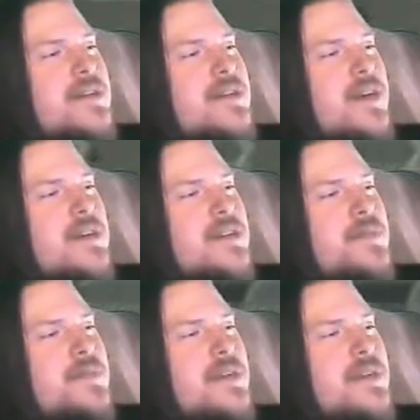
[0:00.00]
Go ahead and
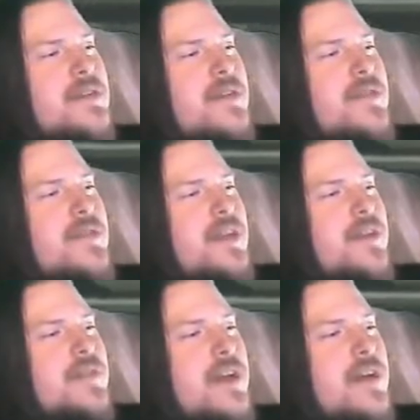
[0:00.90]
just put this over there
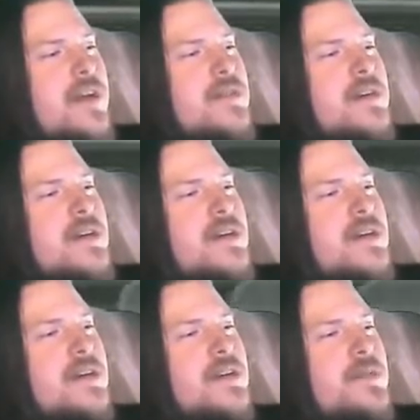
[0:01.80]
for now.
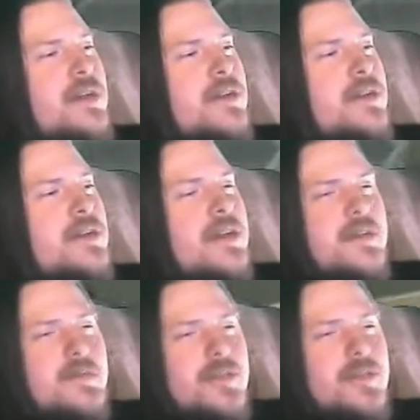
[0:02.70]
Clearly we don't need
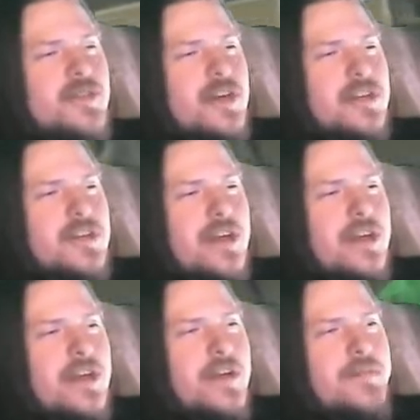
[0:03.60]
any more drugs
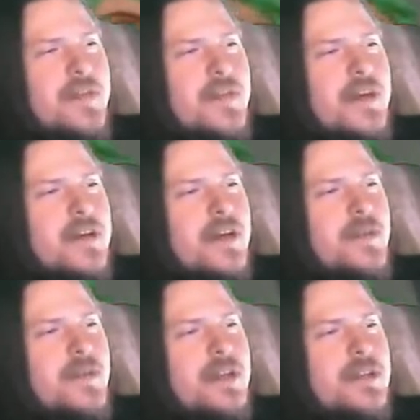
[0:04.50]
right now. Okay,
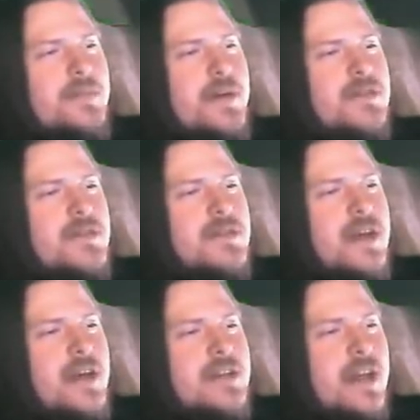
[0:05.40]
we need the bone
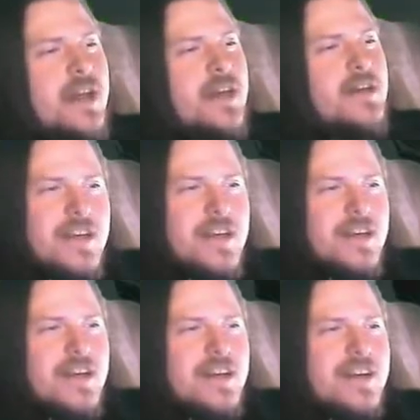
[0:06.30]
saw, dang it.
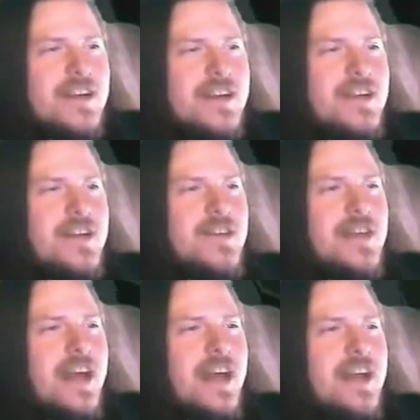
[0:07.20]

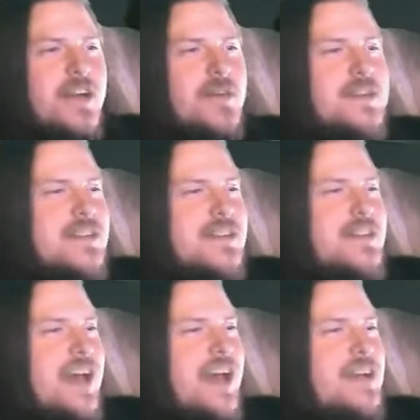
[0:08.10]
Clearly I know
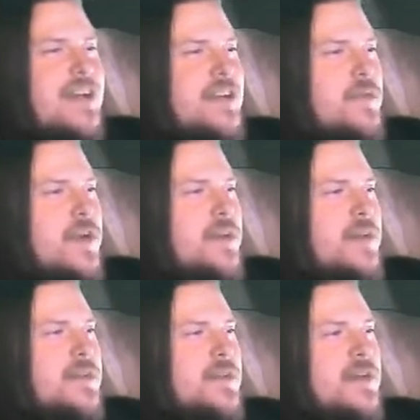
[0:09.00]
exactly what I'm
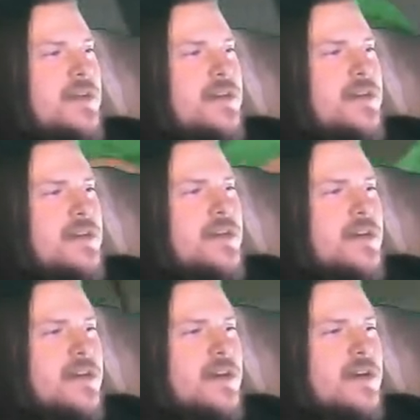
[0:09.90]
doing.
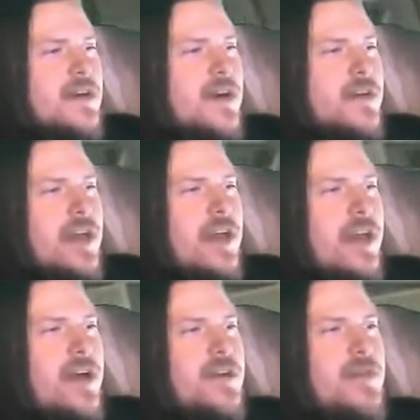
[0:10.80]
Okay,
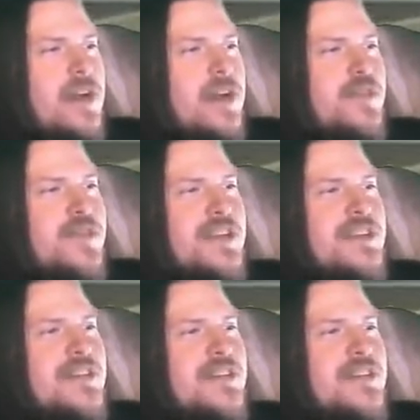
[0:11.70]
are you ready for this?